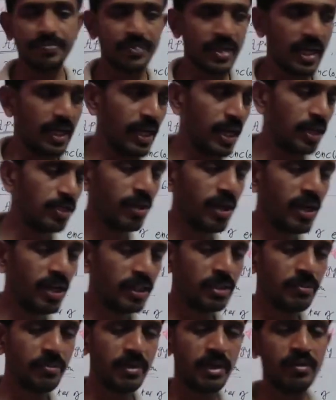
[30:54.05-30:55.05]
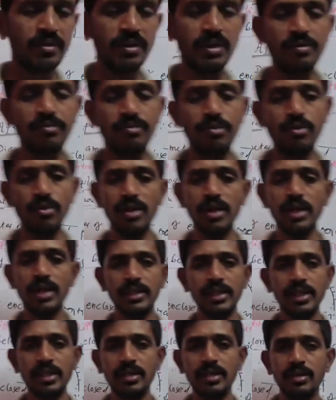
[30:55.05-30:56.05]
And also relation between the focal
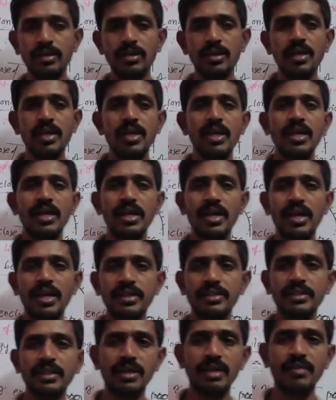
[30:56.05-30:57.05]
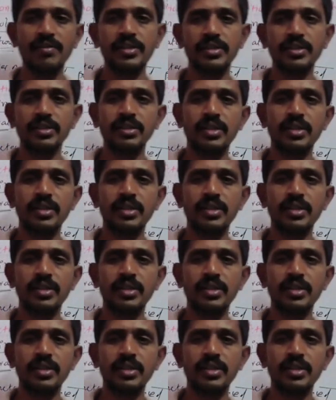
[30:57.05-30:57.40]
length and the radius of curvature,